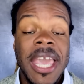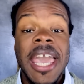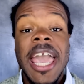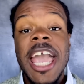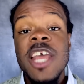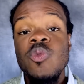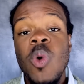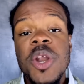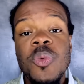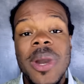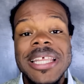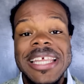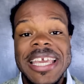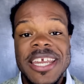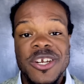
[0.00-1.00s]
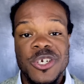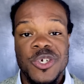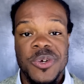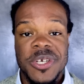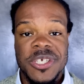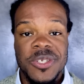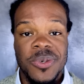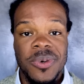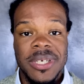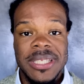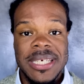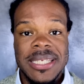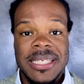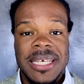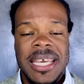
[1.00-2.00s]
And one way the industry is doing
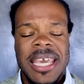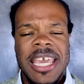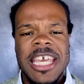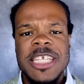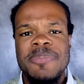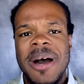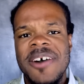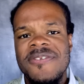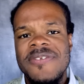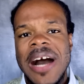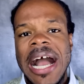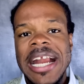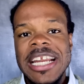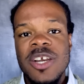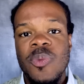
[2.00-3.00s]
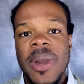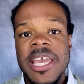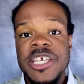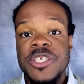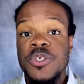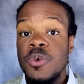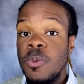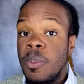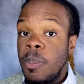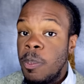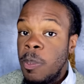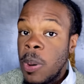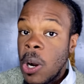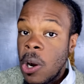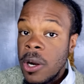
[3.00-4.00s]
this is by finding ways to
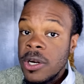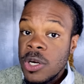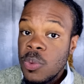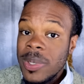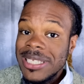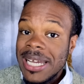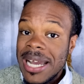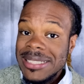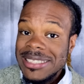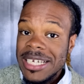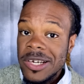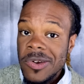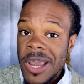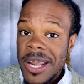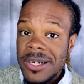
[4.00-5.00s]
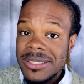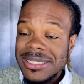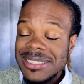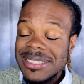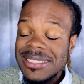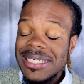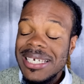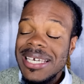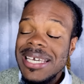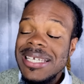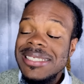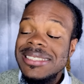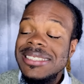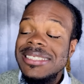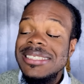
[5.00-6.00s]
partner with content creators
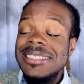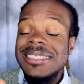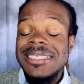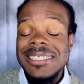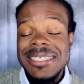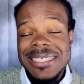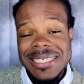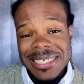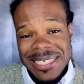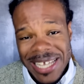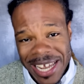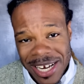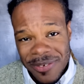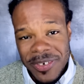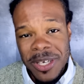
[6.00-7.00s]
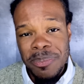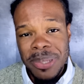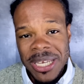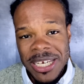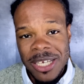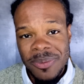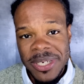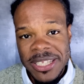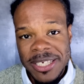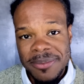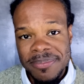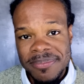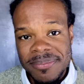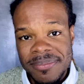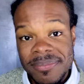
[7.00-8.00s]
instead of competing with them.
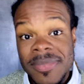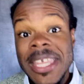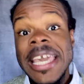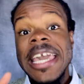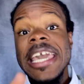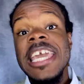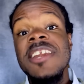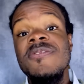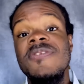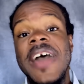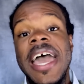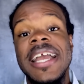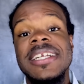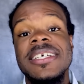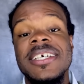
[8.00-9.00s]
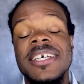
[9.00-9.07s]
In fact,